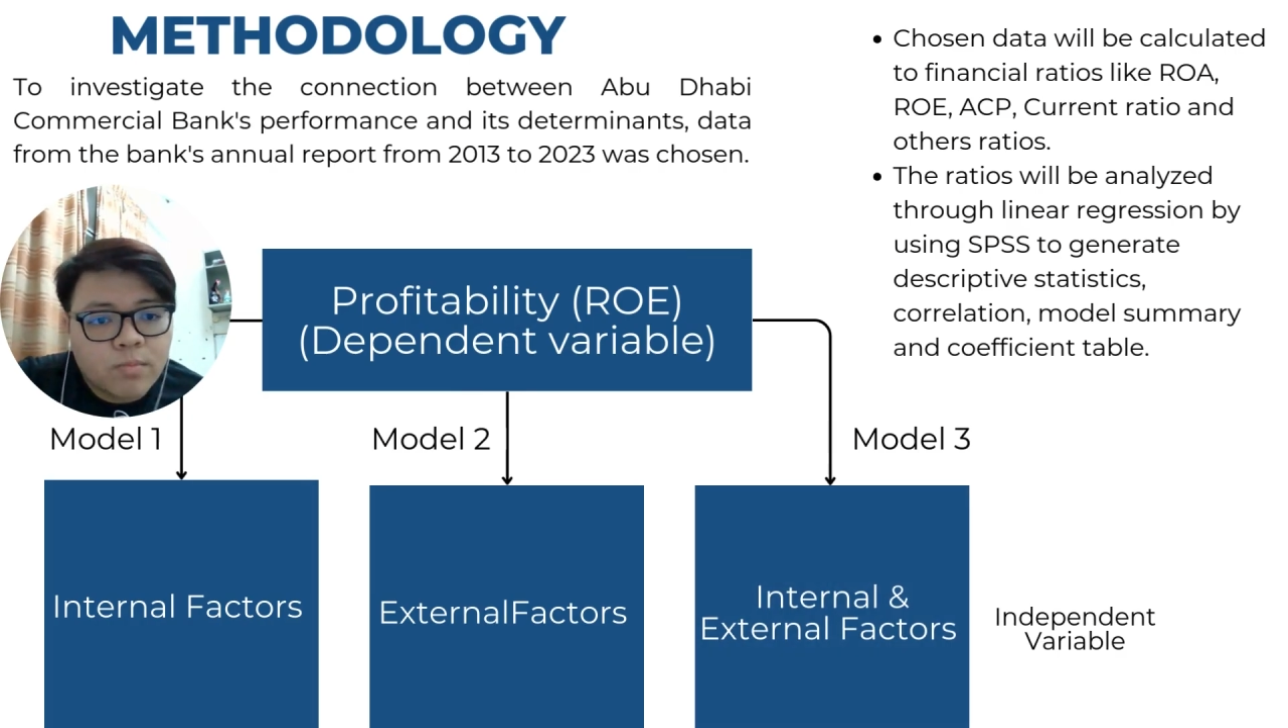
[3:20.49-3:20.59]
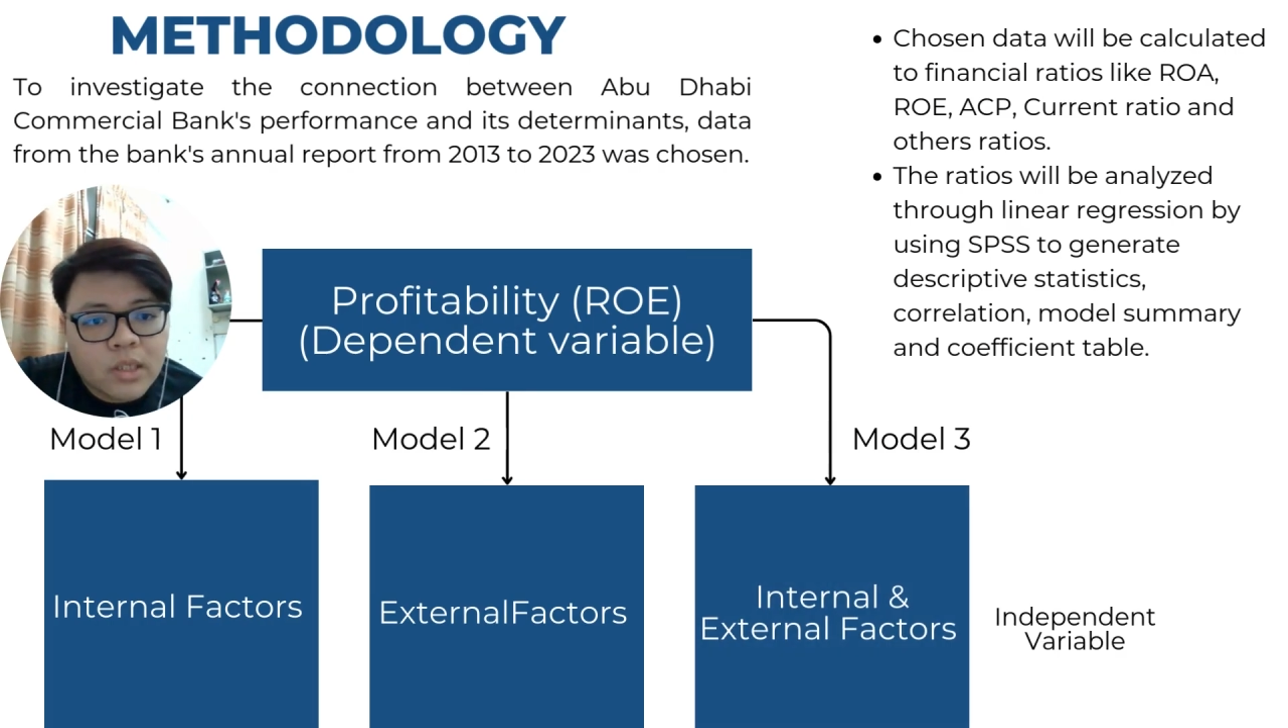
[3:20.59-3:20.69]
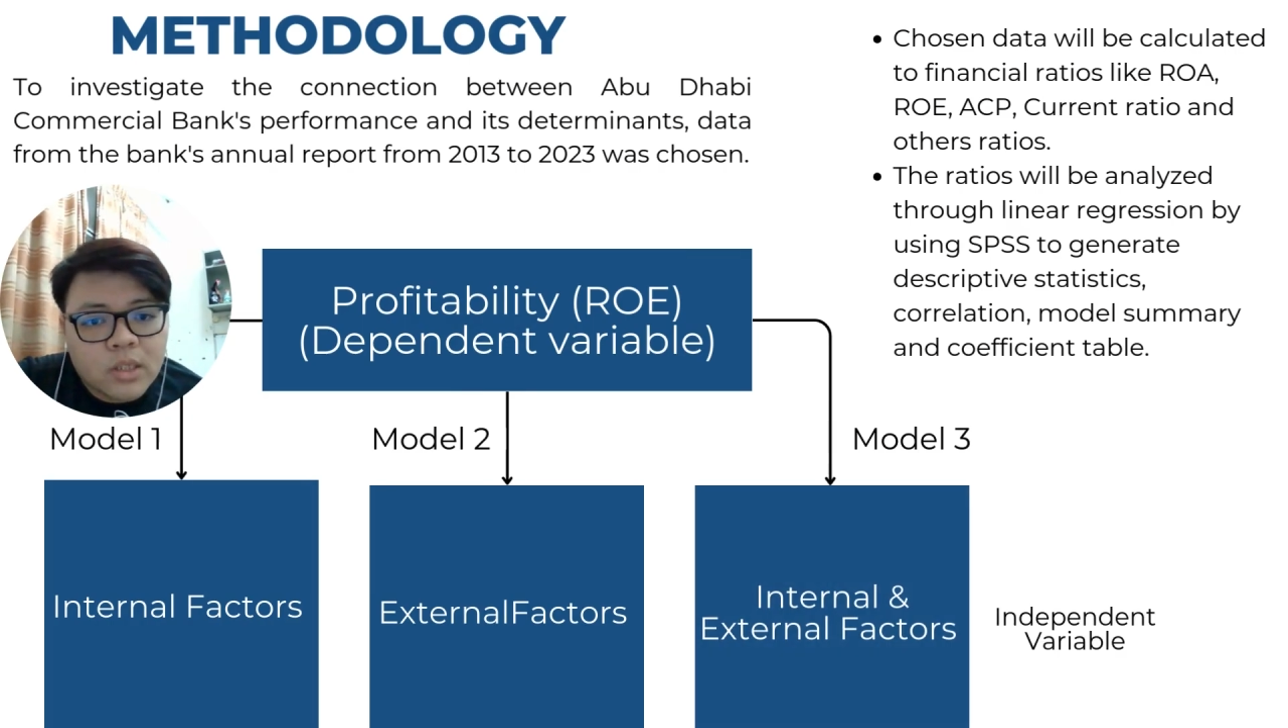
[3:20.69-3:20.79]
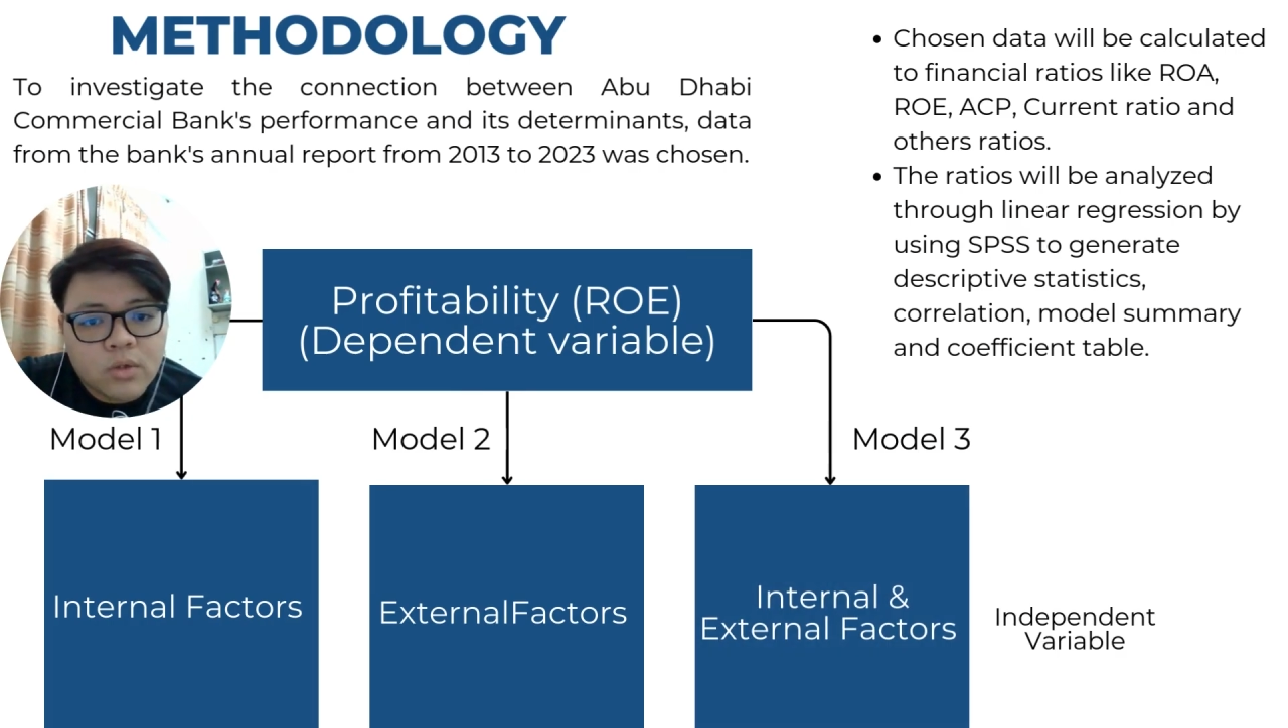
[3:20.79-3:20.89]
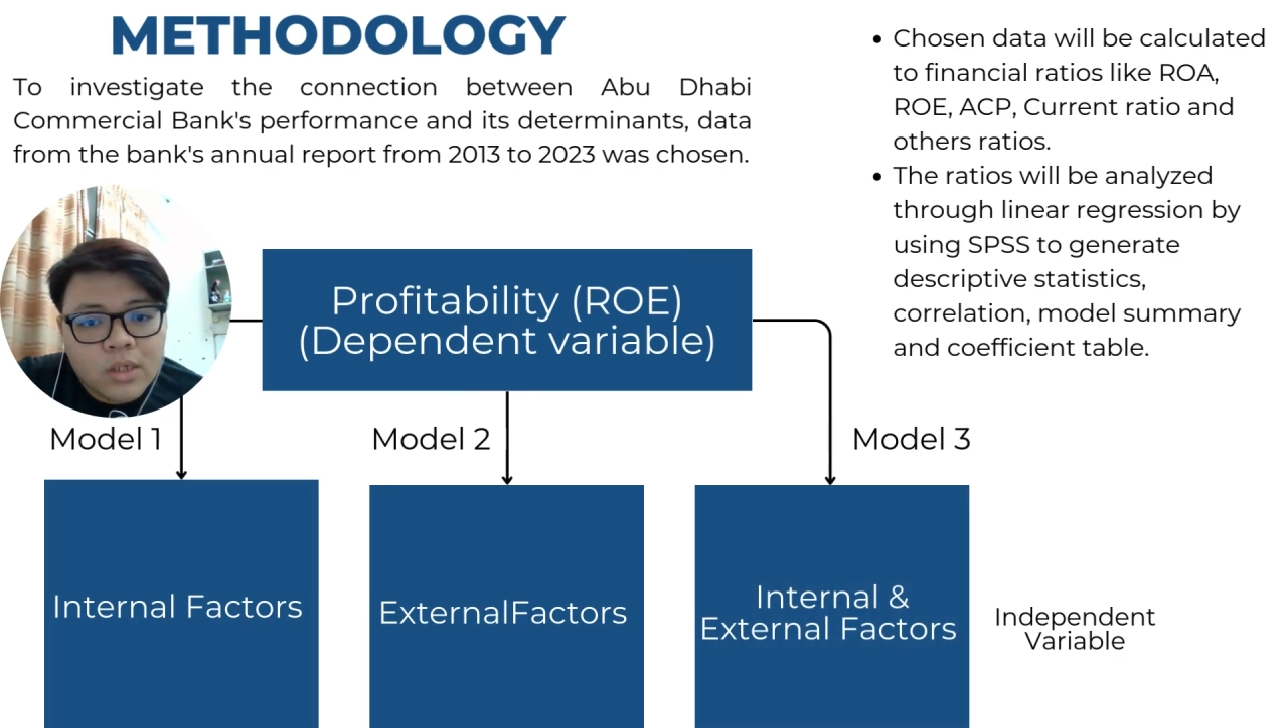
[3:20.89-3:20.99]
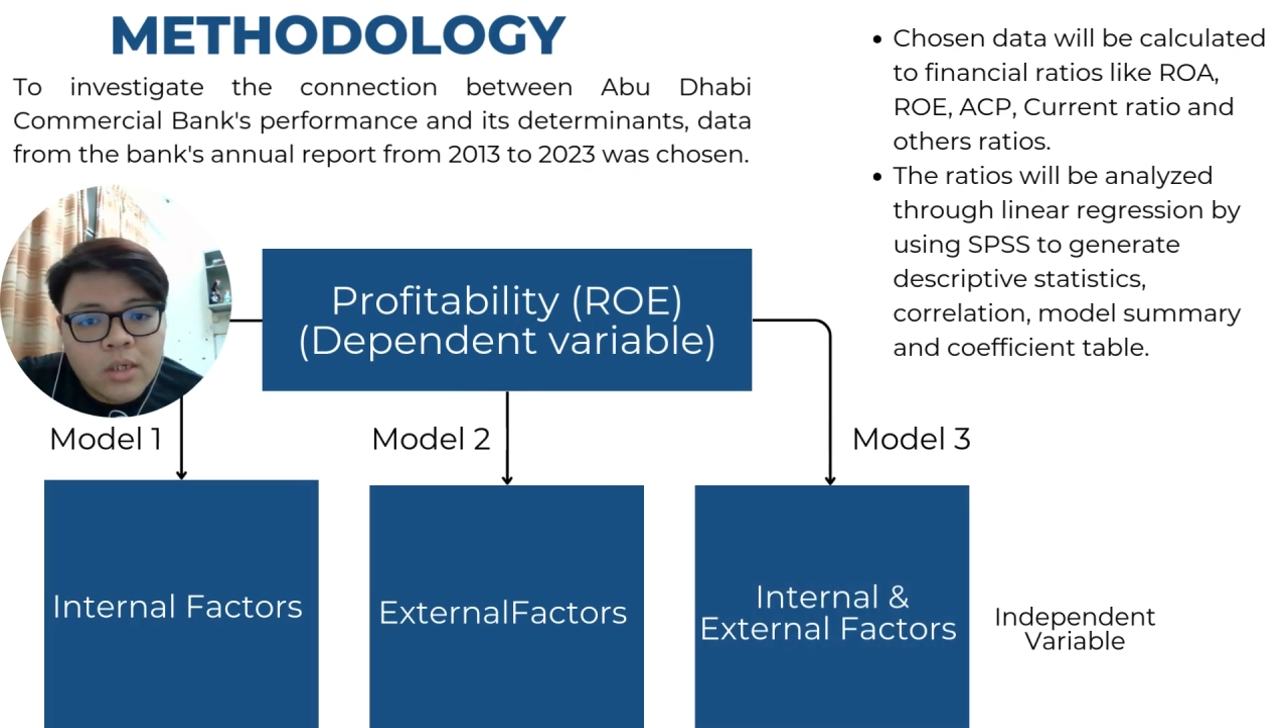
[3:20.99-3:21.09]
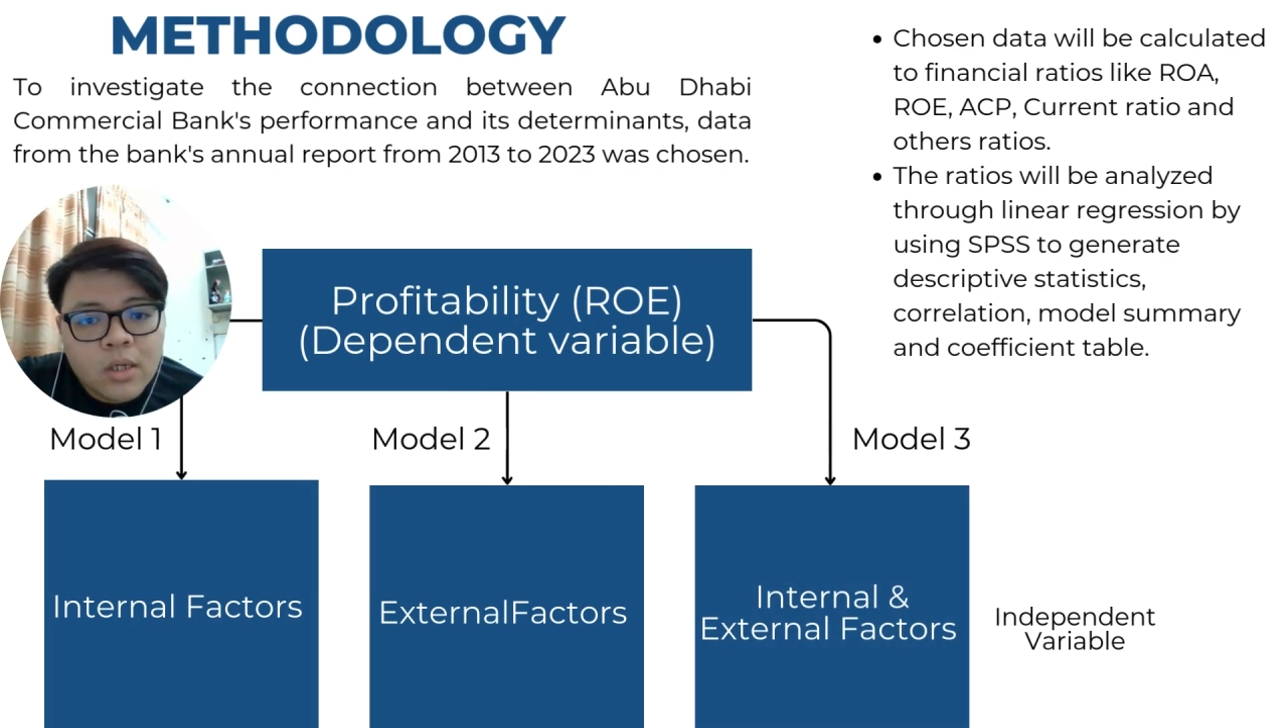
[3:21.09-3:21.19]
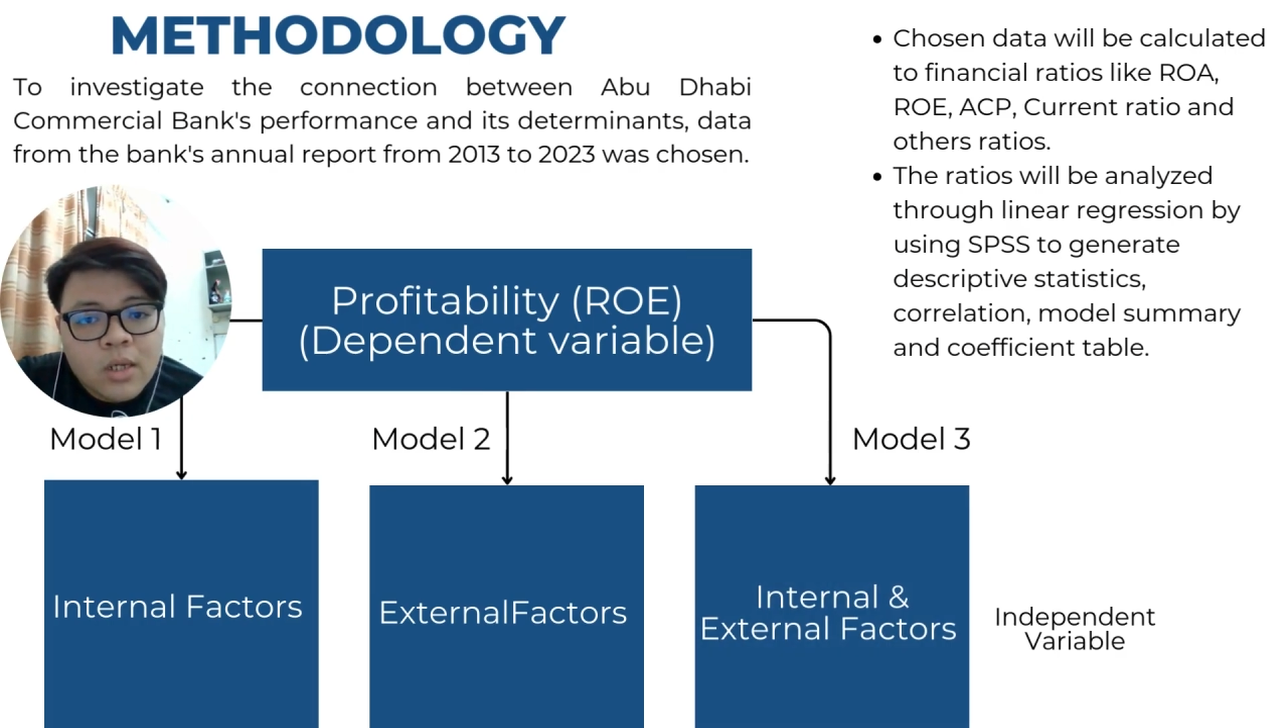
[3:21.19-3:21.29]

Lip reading: between